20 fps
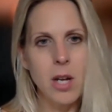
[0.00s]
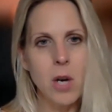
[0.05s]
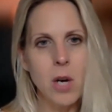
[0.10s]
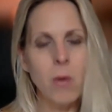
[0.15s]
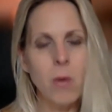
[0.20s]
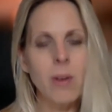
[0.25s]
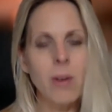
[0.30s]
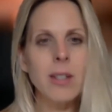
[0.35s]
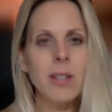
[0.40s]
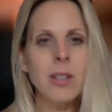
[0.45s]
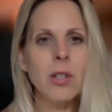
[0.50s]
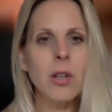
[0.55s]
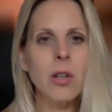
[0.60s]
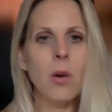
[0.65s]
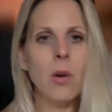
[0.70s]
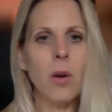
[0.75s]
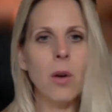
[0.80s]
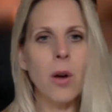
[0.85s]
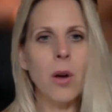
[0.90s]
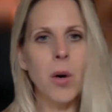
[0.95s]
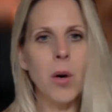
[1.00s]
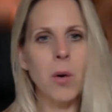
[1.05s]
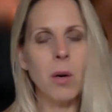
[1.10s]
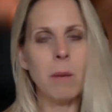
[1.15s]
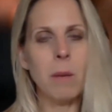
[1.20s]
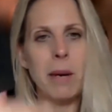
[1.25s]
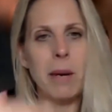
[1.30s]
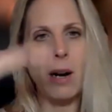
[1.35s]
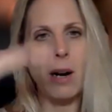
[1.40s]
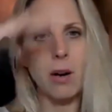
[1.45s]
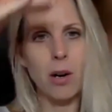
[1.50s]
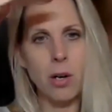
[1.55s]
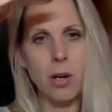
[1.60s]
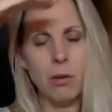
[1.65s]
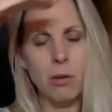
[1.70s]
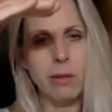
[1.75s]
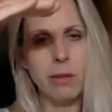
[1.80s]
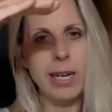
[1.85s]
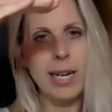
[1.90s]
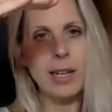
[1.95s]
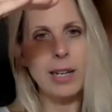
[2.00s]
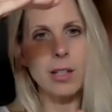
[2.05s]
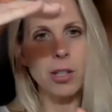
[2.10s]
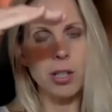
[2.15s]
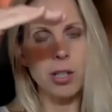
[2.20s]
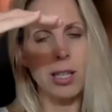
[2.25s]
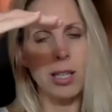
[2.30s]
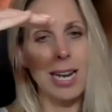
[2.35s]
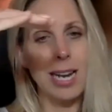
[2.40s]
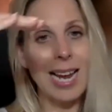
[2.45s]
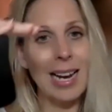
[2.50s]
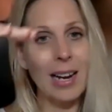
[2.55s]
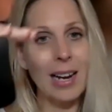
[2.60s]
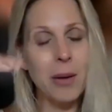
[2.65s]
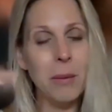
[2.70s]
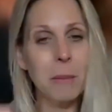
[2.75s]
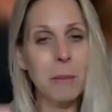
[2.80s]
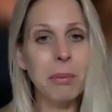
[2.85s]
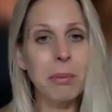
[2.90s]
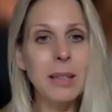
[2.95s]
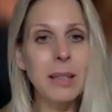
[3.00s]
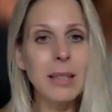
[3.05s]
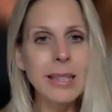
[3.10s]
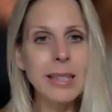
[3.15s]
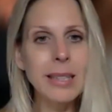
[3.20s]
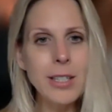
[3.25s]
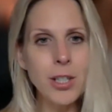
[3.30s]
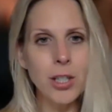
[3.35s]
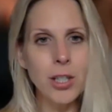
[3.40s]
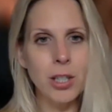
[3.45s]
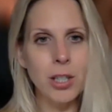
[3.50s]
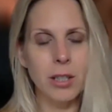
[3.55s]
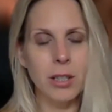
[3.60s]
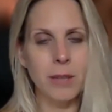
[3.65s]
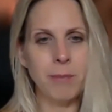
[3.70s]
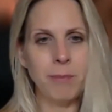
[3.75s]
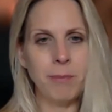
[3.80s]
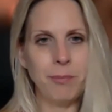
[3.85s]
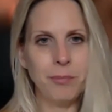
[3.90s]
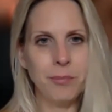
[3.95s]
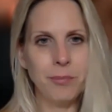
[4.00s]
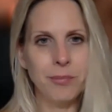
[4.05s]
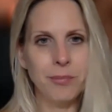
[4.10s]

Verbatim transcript: where it's no longer about correction and completion.